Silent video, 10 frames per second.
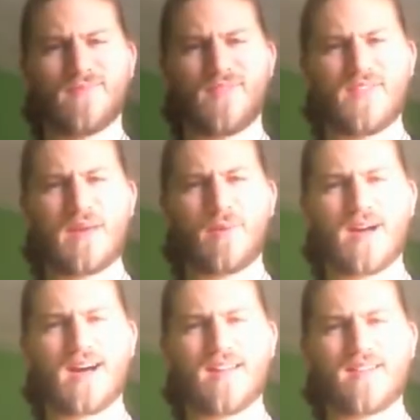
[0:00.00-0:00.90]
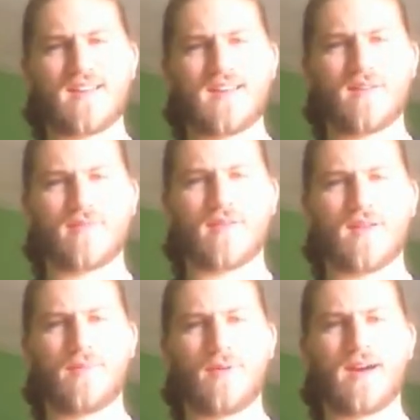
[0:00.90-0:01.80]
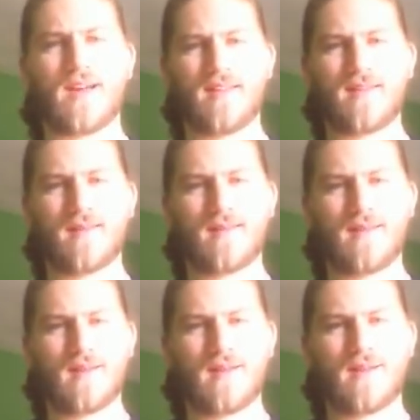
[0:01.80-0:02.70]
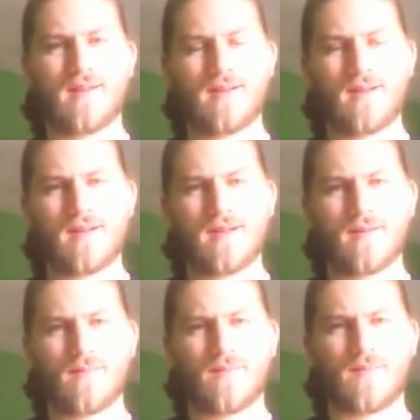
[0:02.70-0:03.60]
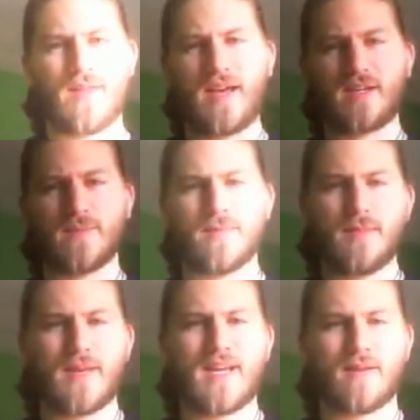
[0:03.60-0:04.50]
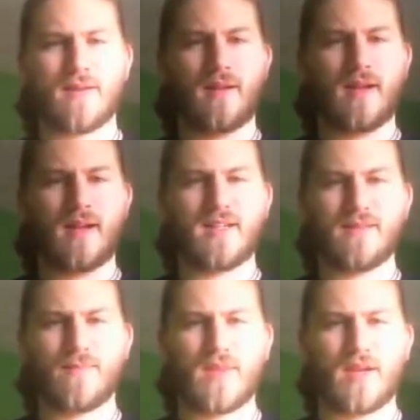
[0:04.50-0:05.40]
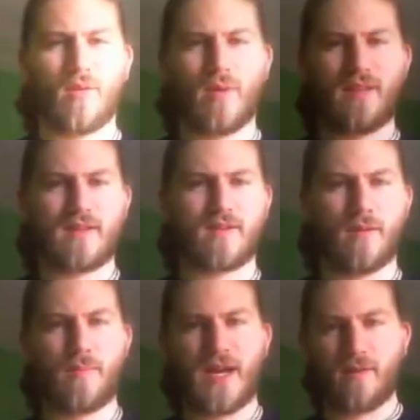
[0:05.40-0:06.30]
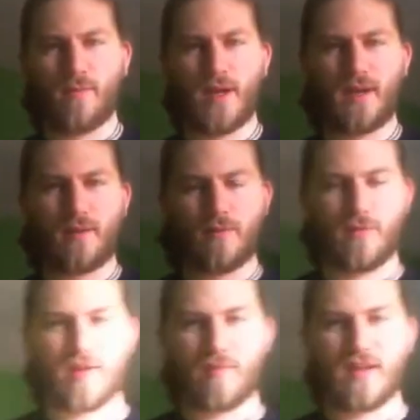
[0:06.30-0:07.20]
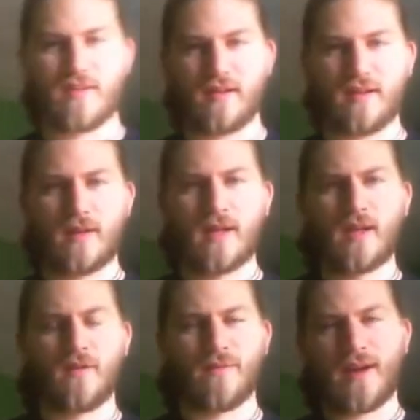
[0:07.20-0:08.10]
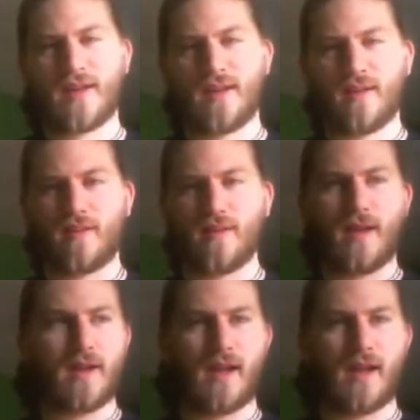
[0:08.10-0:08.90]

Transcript: they were high status for their price. They had to be made in a way that's called pattern welding, which means basically Vikings and